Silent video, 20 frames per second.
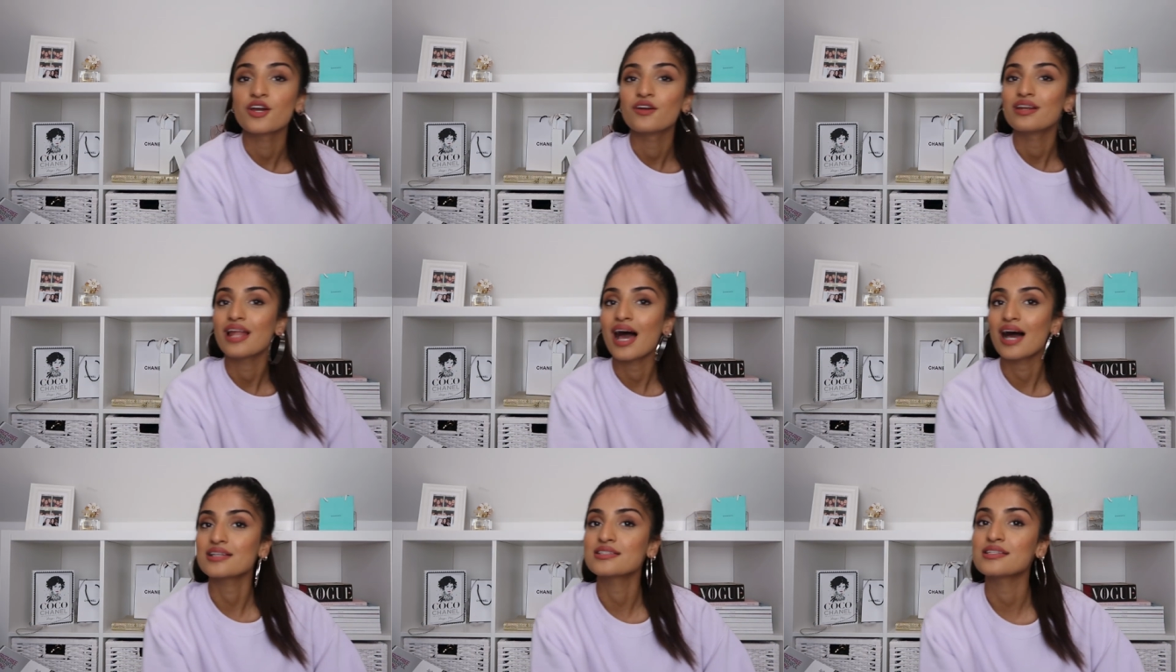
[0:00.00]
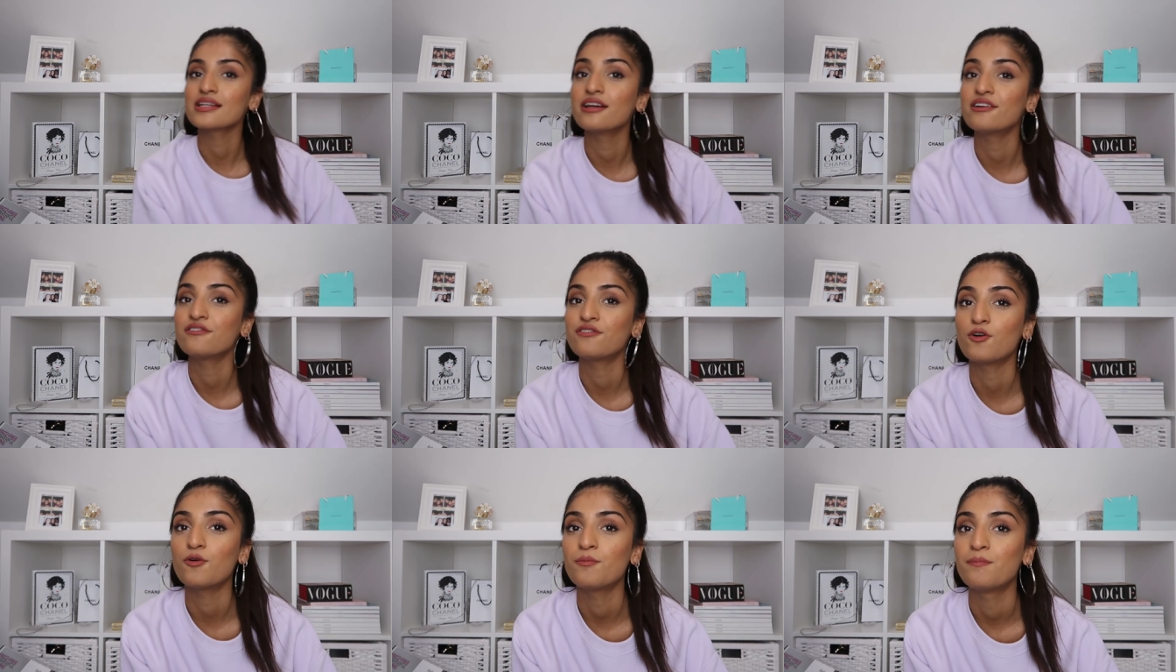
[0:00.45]
so
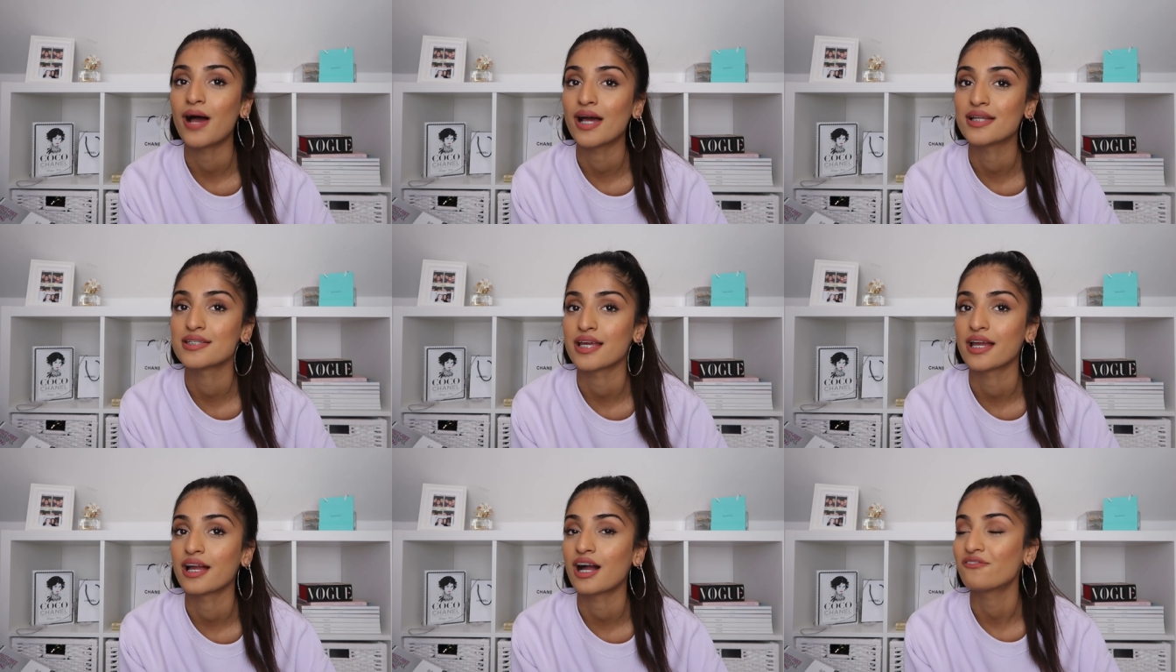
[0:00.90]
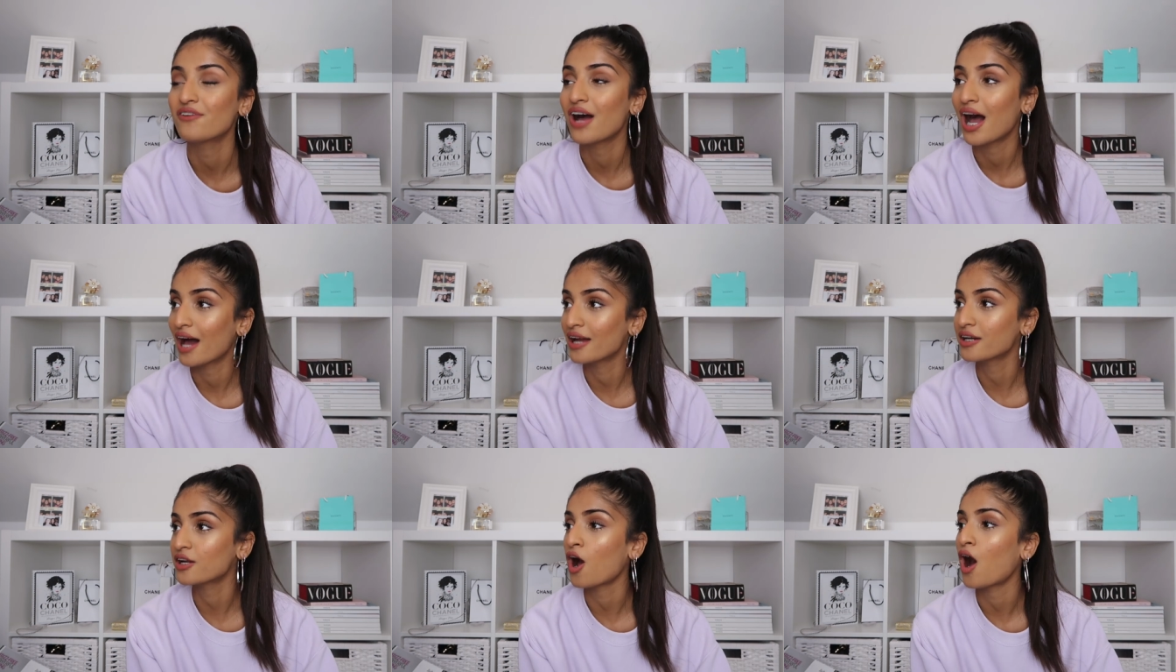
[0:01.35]
lastly for bedding, I've
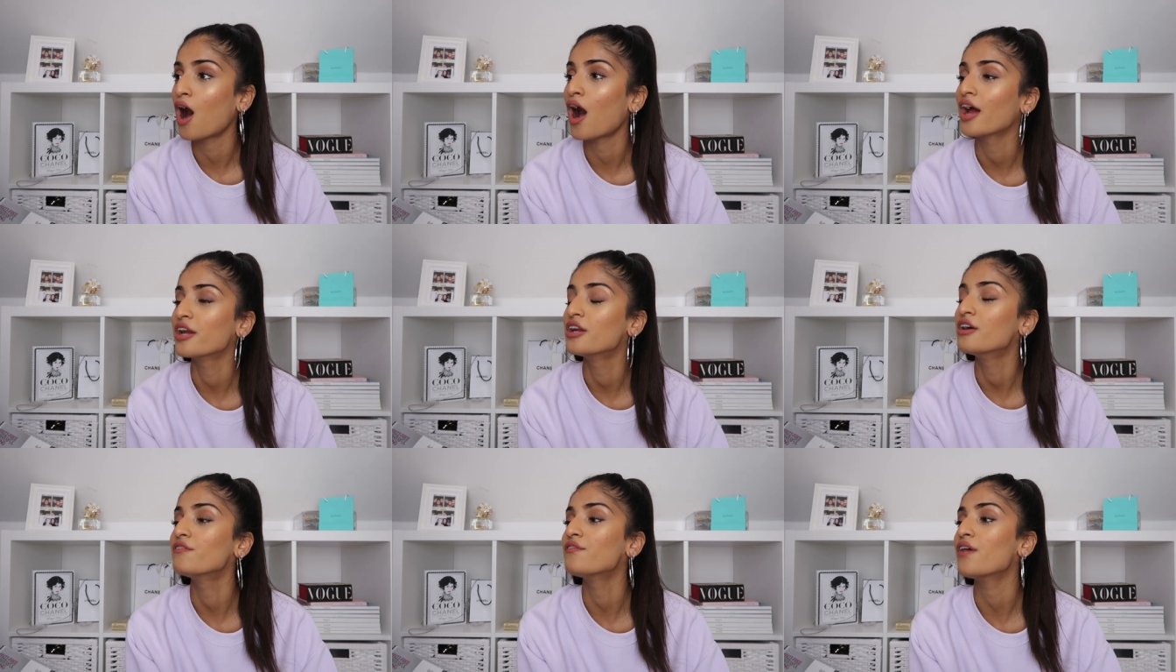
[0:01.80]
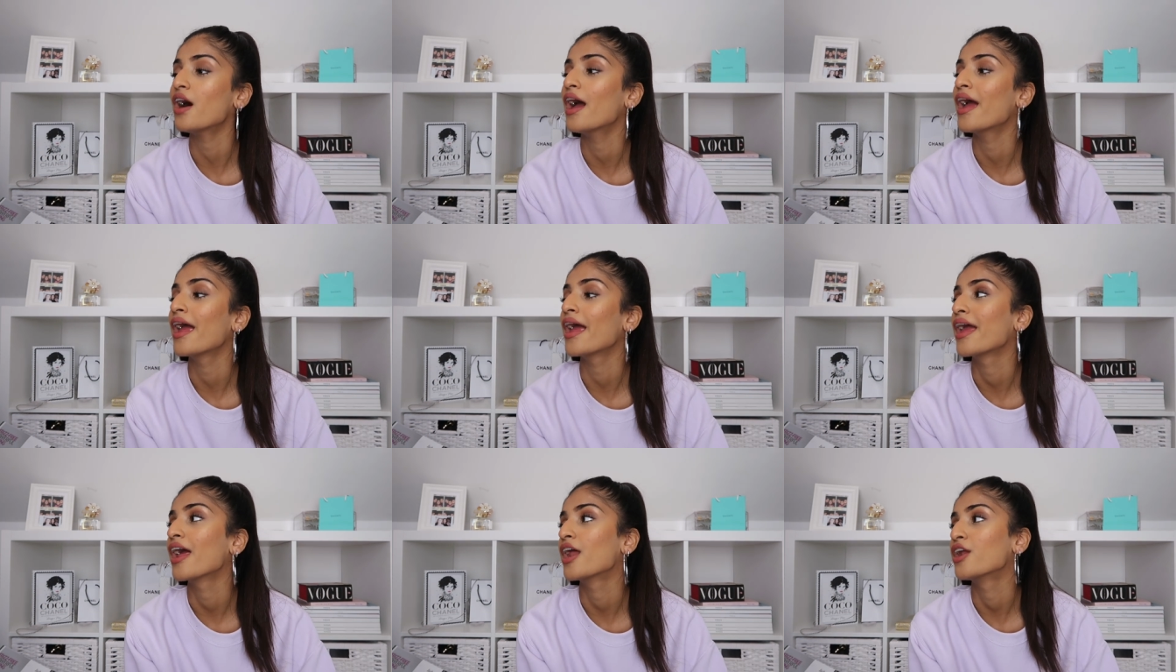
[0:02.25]
had kind of
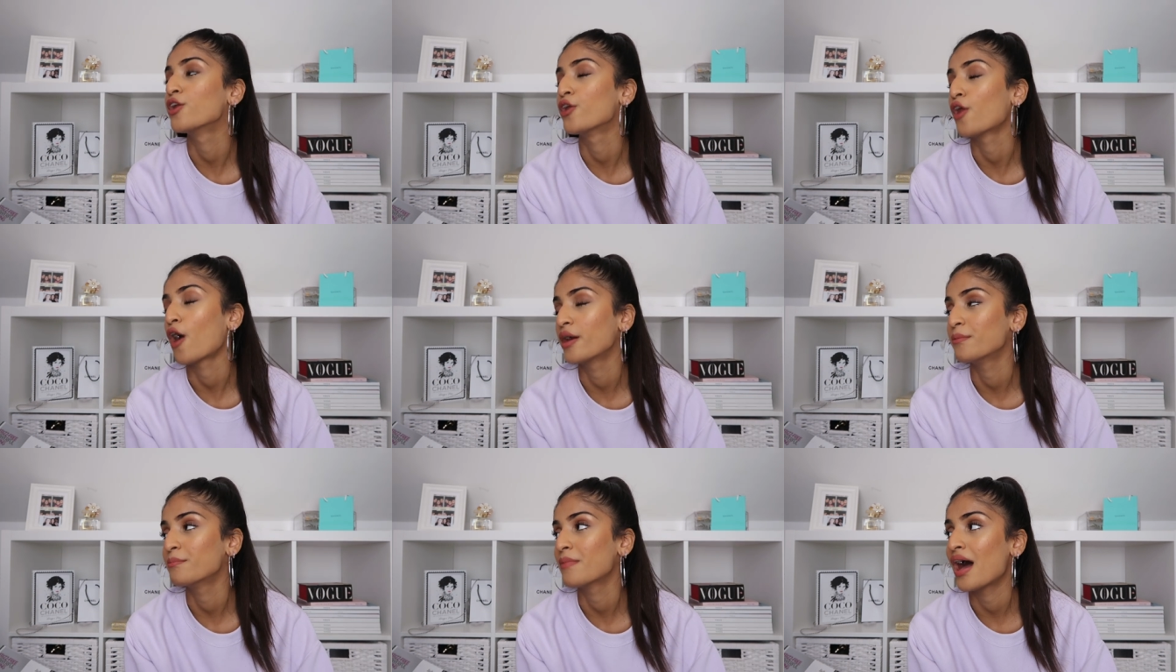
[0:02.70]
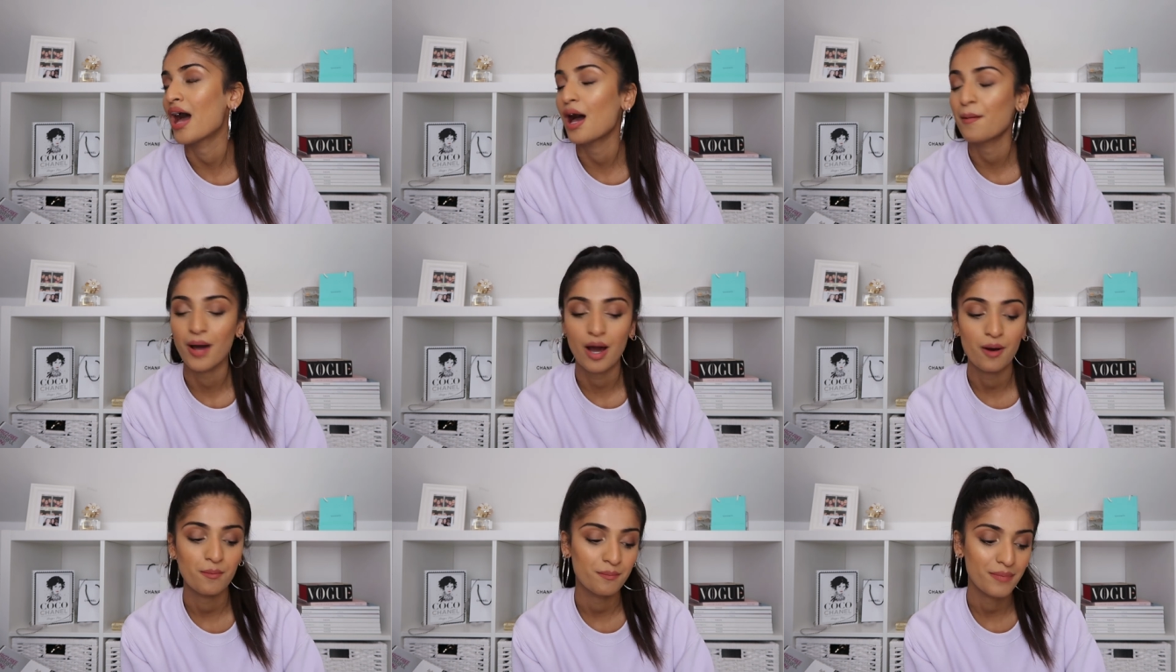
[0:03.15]
a nightmare
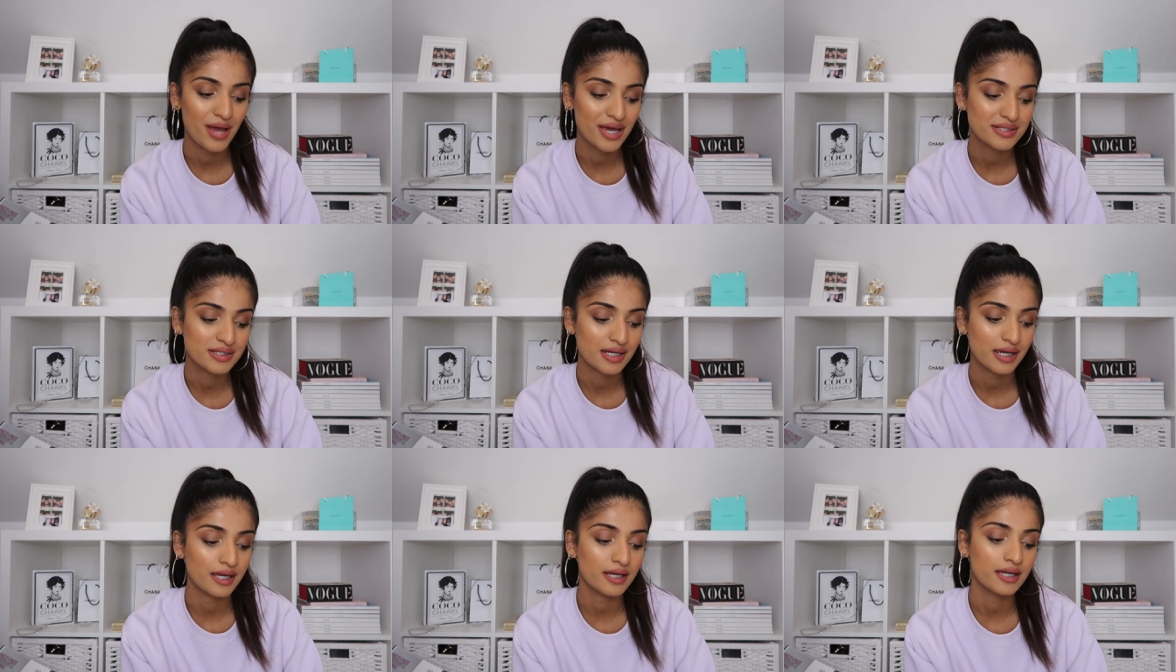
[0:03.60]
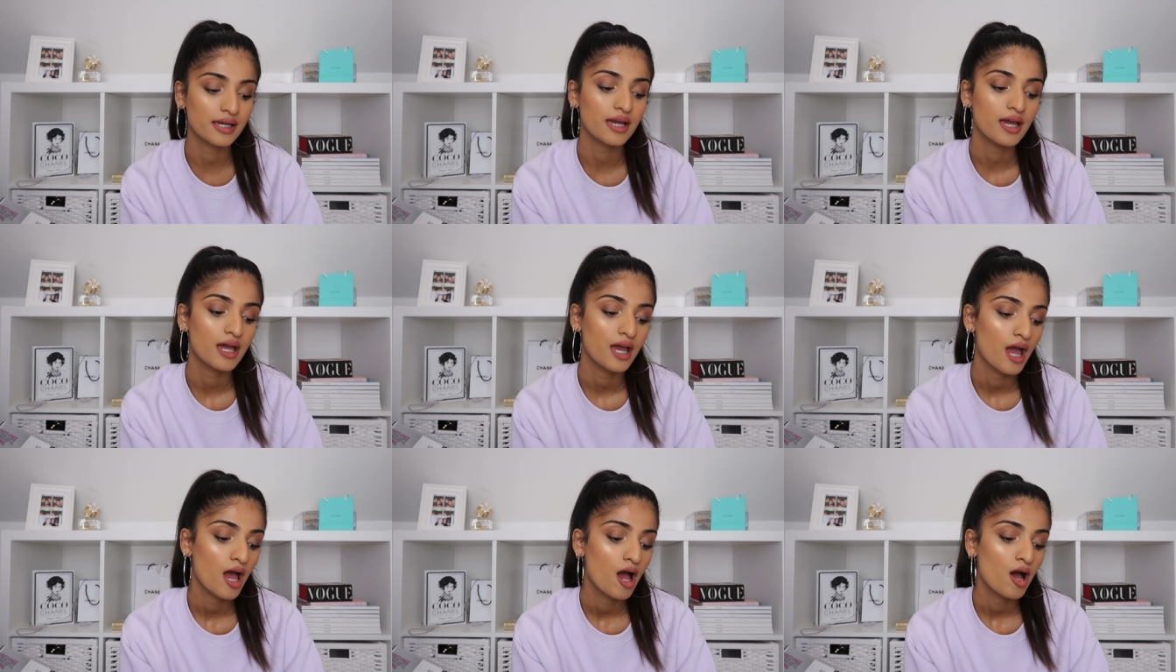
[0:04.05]
about bedding,